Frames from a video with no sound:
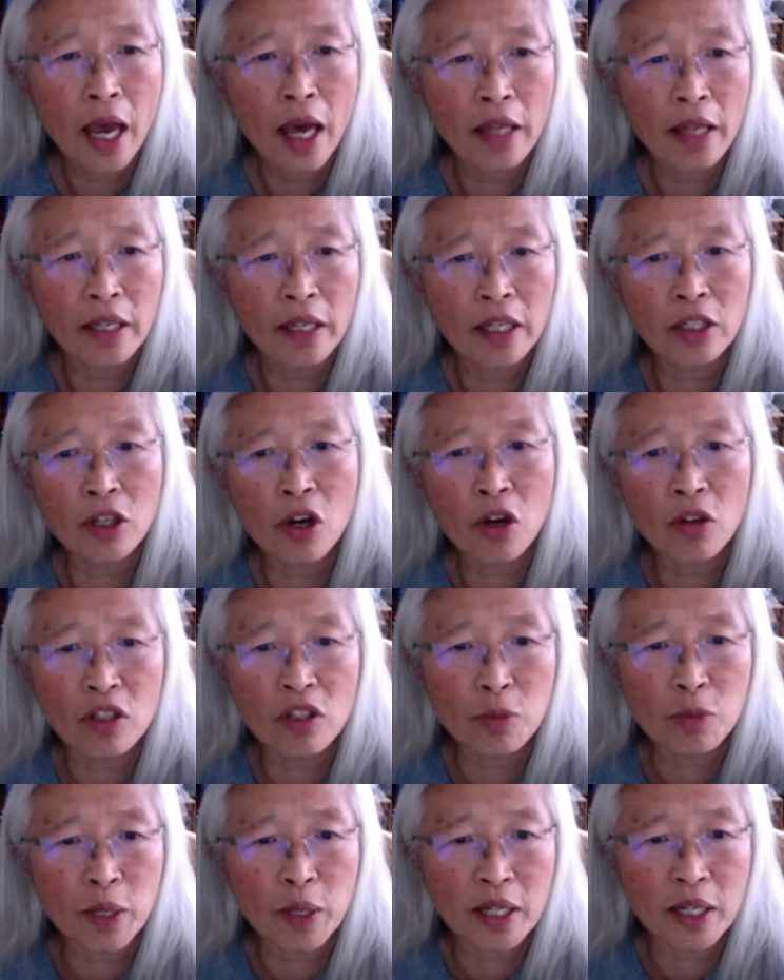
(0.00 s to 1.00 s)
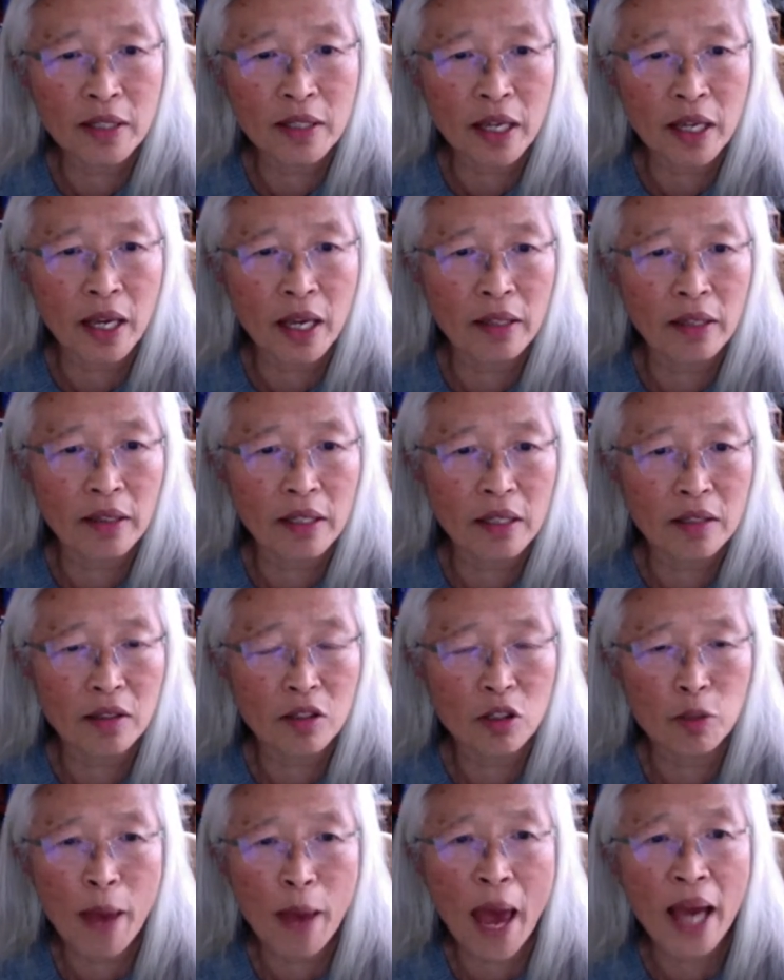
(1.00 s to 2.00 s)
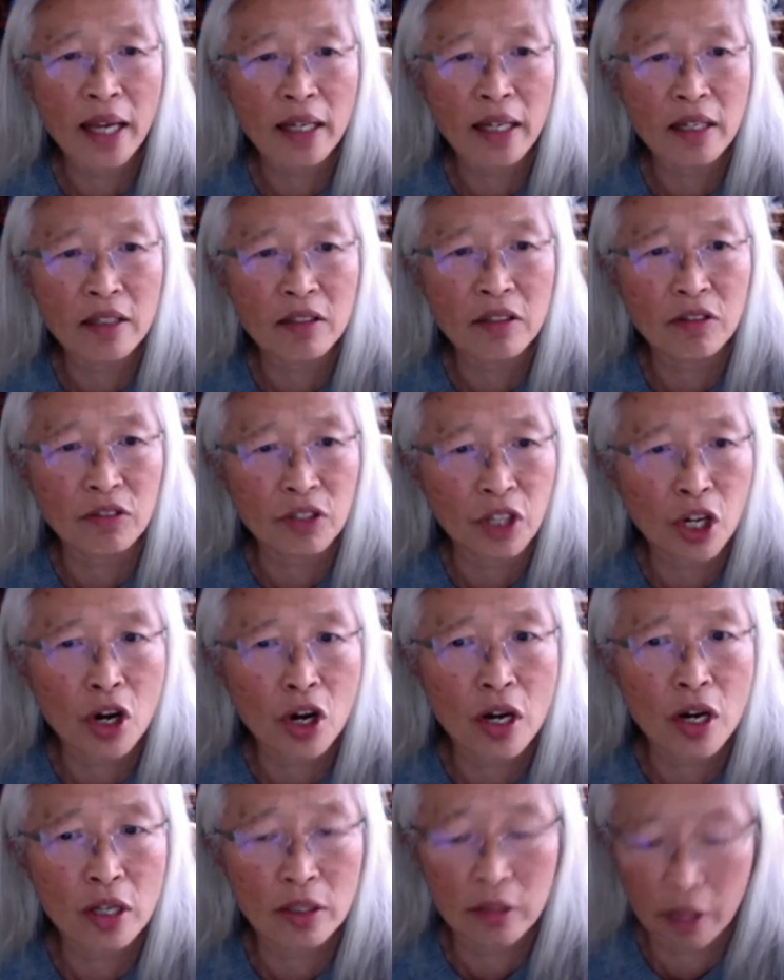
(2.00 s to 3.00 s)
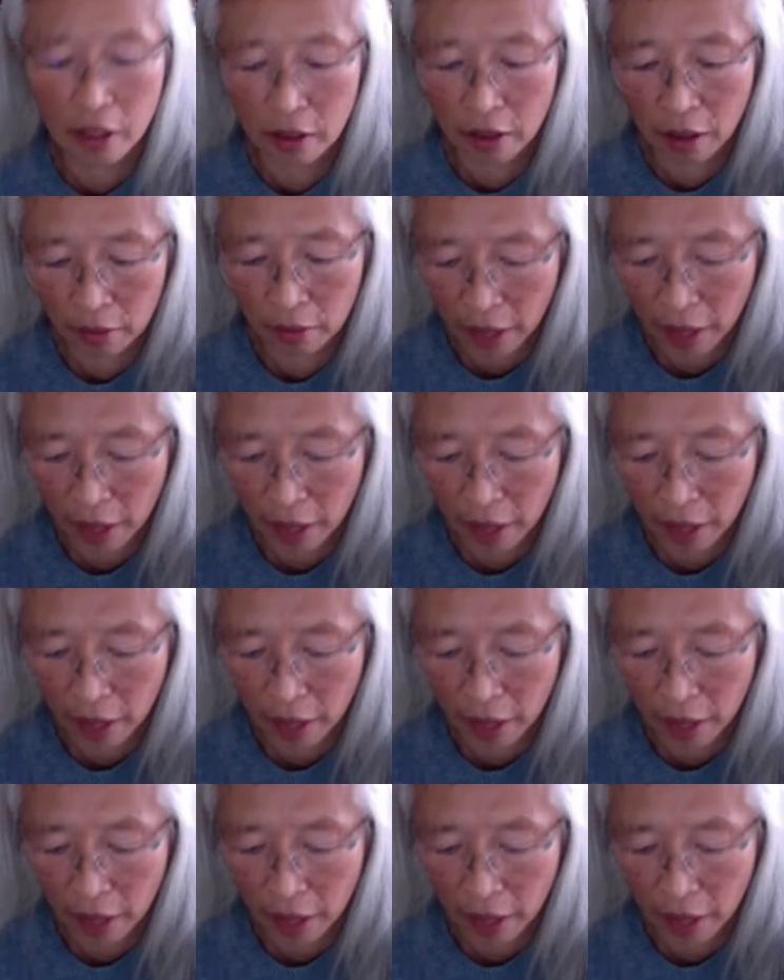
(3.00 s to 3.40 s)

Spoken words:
And they know this because they get these little packets of carrots and the